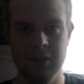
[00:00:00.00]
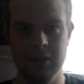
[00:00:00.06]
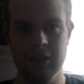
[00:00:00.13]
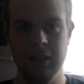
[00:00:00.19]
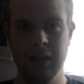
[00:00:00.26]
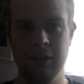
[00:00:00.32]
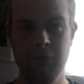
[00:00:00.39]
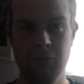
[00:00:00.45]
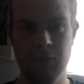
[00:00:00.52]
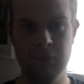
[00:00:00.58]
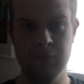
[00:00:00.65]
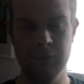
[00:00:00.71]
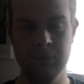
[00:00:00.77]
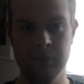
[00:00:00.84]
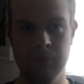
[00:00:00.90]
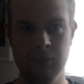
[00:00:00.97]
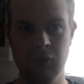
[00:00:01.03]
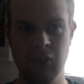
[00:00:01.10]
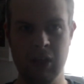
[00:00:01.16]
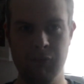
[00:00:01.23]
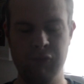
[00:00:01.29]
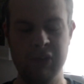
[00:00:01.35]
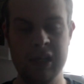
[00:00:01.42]
in
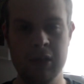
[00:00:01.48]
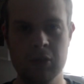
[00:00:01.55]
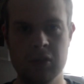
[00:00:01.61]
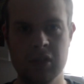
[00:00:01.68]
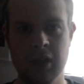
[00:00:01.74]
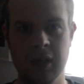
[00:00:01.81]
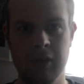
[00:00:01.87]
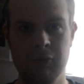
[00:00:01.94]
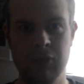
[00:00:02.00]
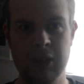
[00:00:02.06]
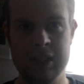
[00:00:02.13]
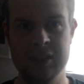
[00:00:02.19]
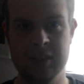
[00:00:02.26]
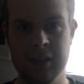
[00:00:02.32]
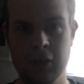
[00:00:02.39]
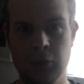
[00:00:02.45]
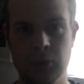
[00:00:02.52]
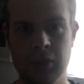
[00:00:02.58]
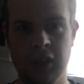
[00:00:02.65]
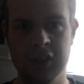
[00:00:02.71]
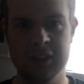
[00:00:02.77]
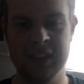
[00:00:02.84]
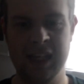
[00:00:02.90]
the future if they still
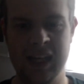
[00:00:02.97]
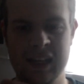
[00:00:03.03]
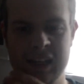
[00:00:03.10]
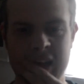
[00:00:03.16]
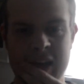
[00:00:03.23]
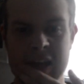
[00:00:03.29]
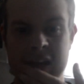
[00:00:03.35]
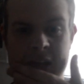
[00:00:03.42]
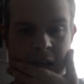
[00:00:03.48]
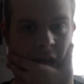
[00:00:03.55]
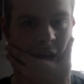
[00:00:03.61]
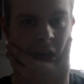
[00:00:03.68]
got any.